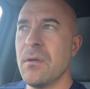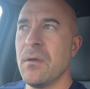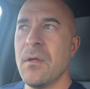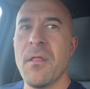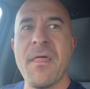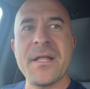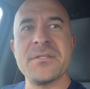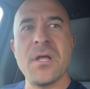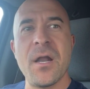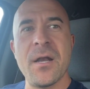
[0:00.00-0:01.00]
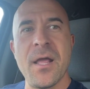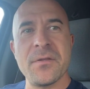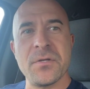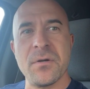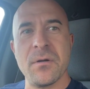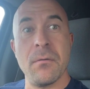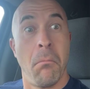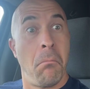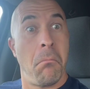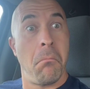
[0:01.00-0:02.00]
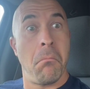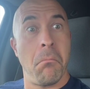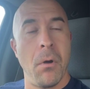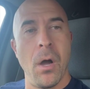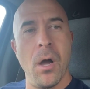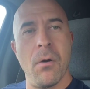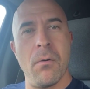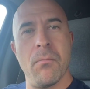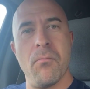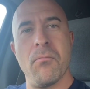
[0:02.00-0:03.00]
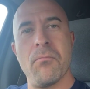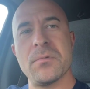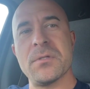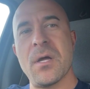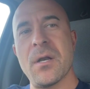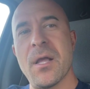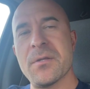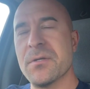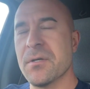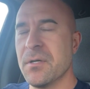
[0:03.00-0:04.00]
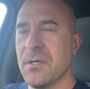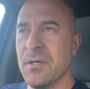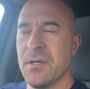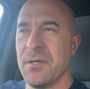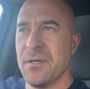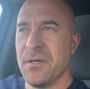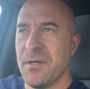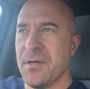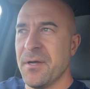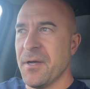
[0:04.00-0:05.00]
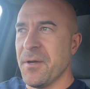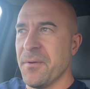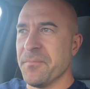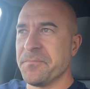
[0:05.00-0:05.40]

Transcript: That's not an answer. Oh, it's not an answer. I'm